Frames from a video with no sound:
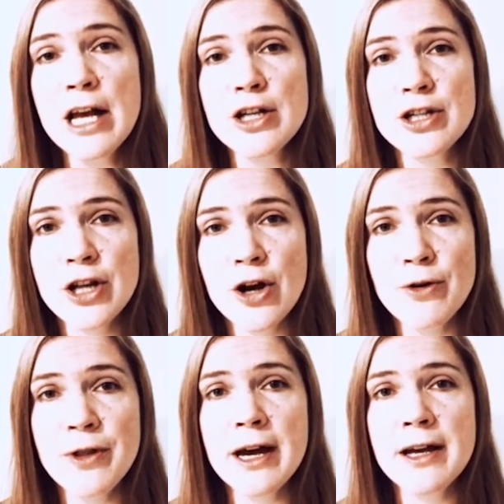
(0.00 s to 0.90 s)

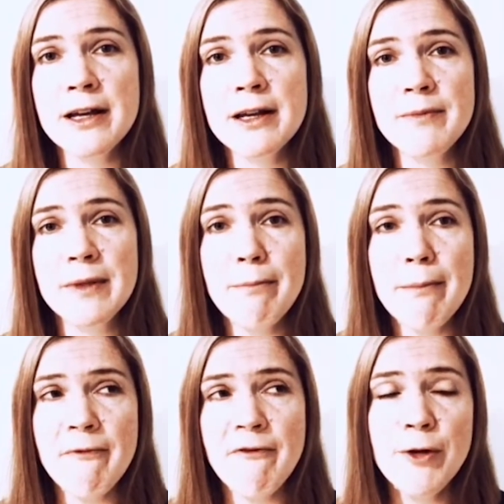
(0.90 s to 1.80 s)
So
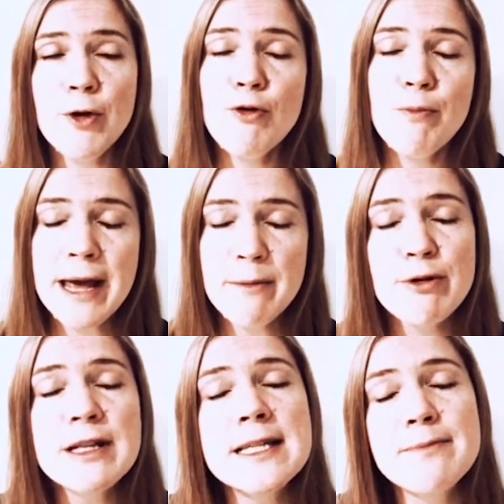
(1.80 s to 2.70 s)
the few main
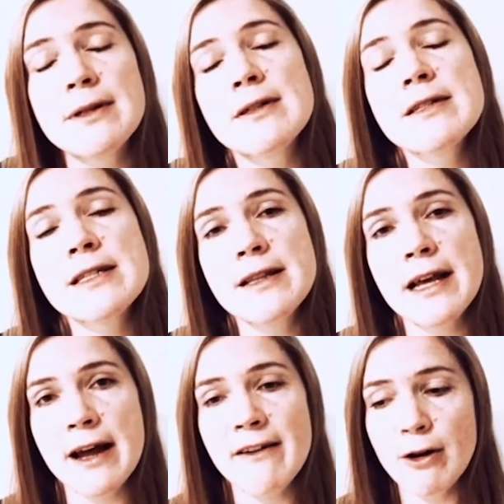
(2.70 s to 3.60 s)
principles
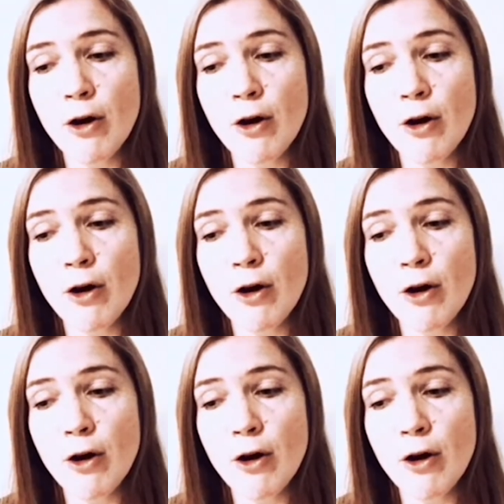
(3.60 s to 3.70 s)
that are